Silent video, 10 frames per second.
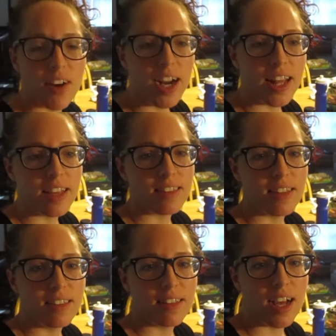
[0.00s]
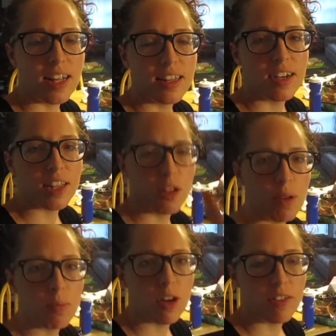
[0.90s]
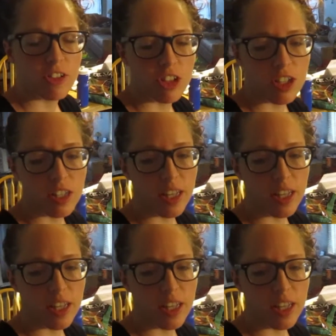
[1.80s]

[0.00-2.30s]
Fridays is that they're a little bit more of a chill